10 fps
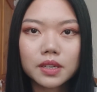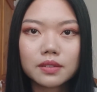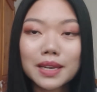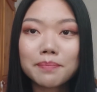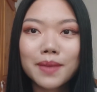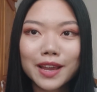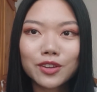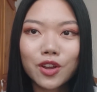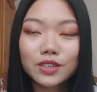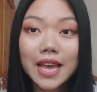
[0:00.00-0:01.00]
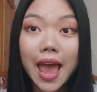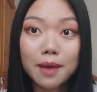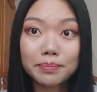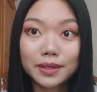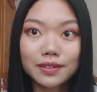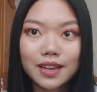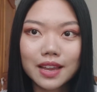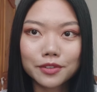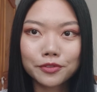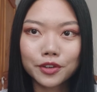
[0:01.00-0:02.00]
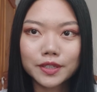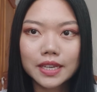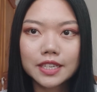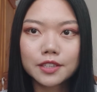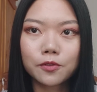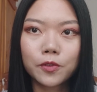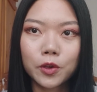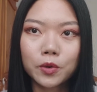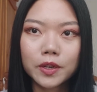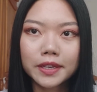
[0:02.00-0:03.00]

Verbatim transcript: but, but it might not happen at the first interview,